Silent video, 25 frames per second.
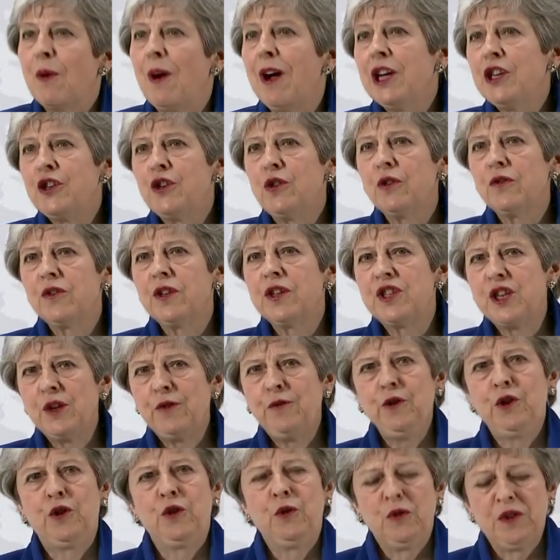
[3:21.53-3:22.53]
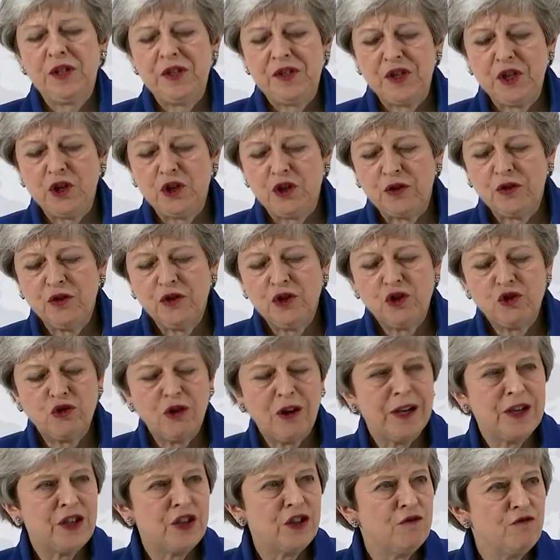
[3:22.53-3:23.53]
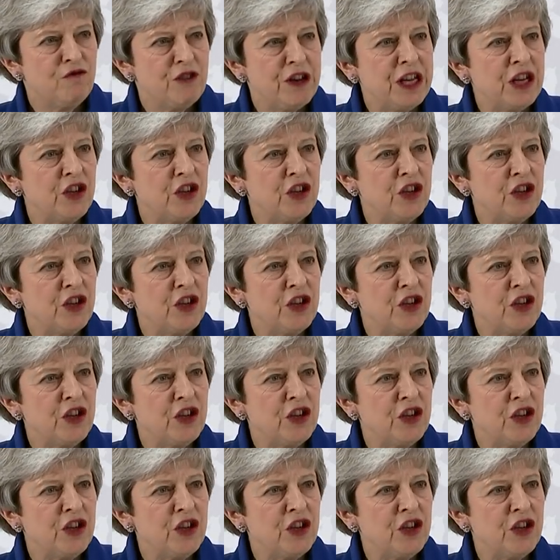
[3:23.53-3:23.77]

So I took the difficult decision to try to